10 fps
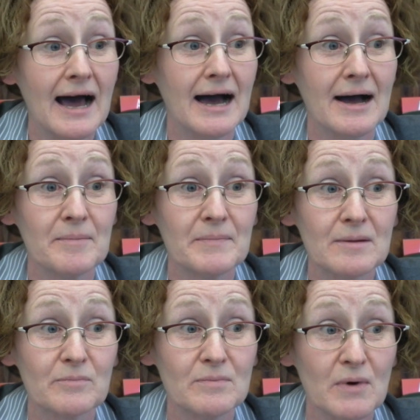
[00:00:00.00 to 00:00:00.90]
Um,
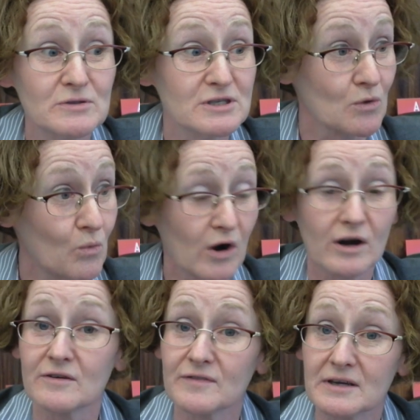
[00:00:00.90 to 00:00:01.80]
it promotes the
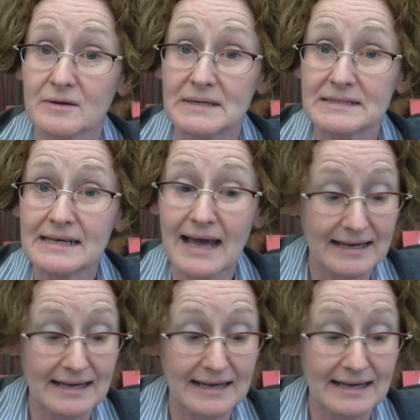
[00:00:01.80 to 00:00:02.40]
work of the committee.